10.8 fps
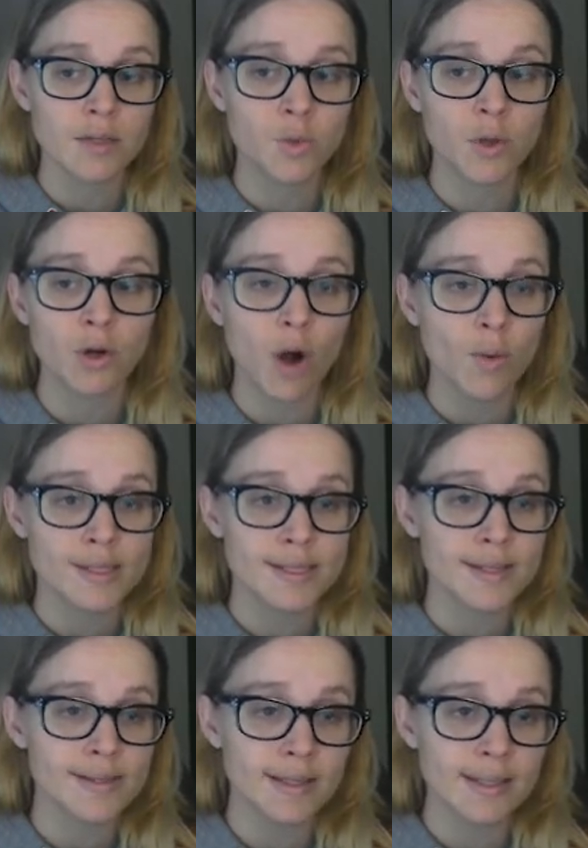Twitter always
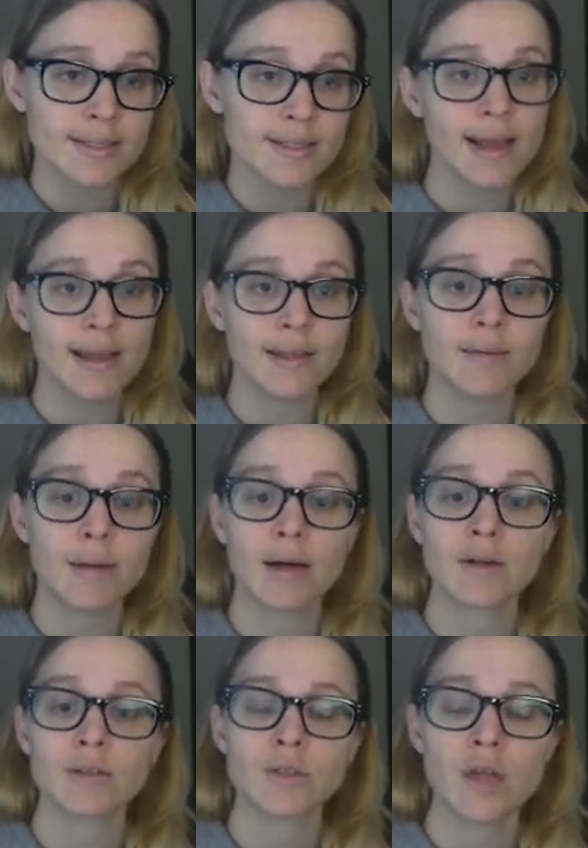gets at least a daily
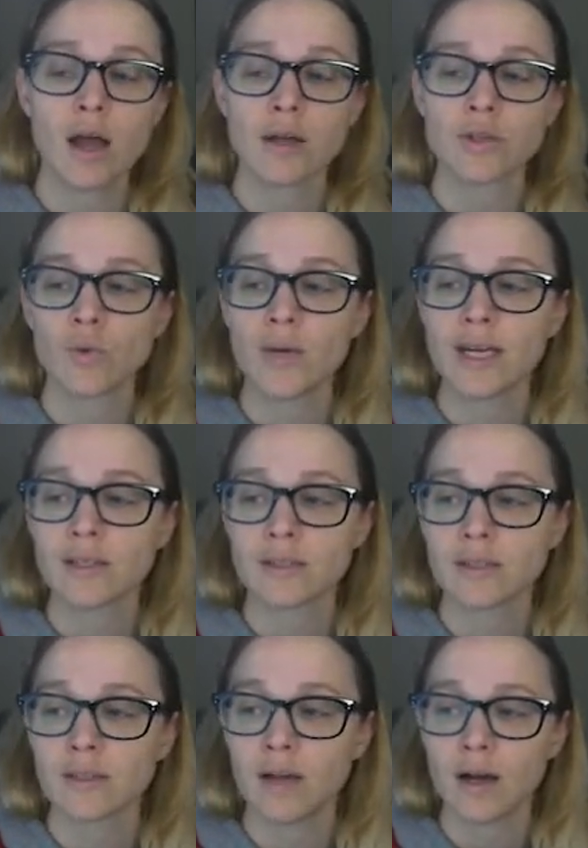
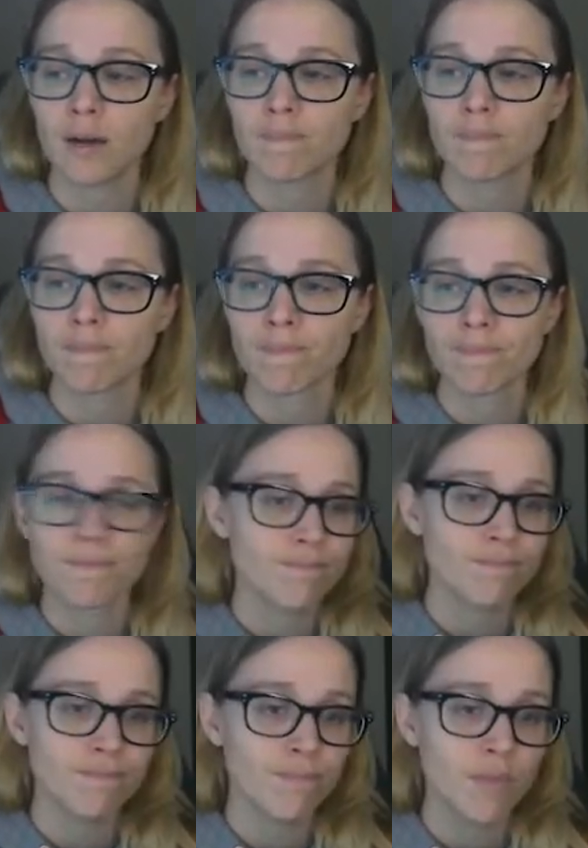tweet
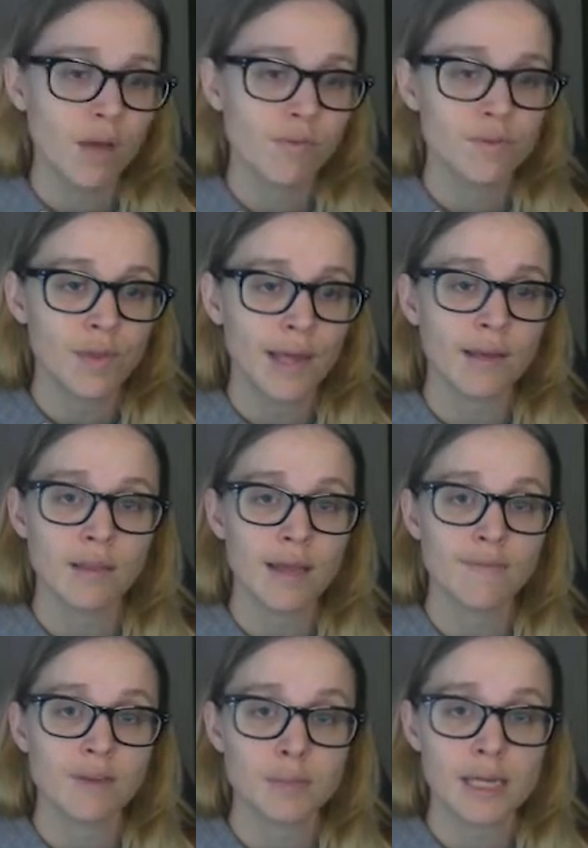of like
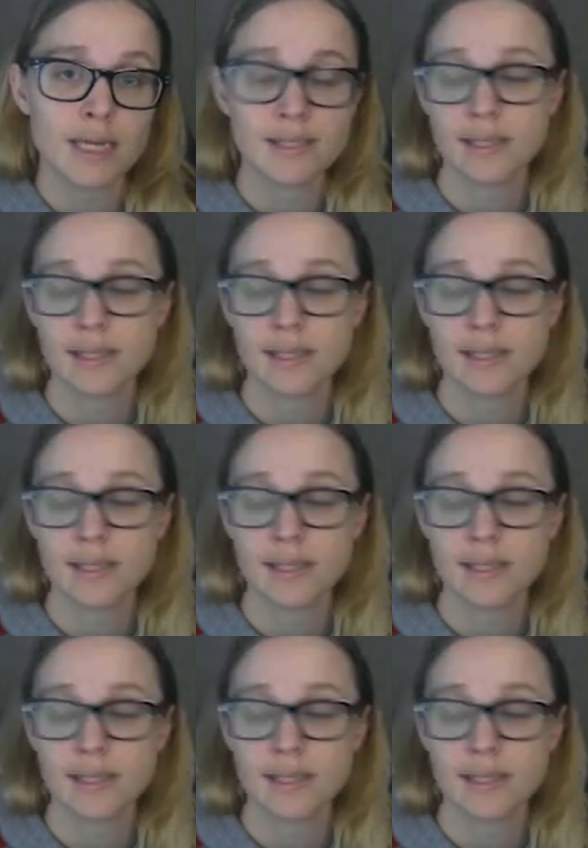life updates,